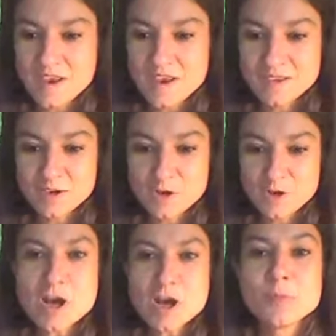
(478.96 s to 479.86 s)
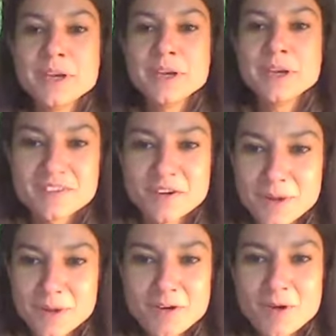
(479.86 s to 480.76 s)
They didn't know how busy their
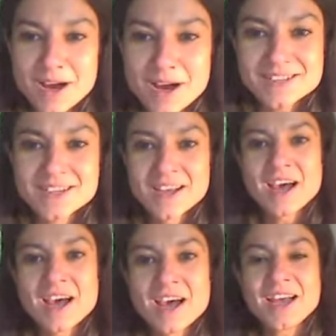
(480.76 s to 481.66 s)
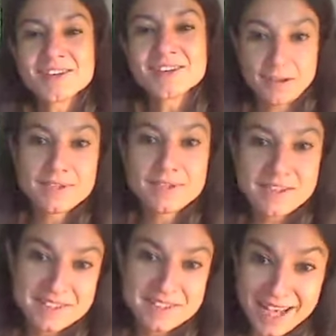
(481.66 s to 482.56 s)
mind was until
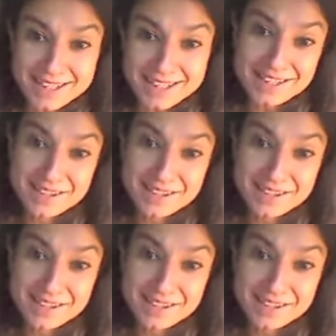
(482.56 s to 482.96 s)
they sat.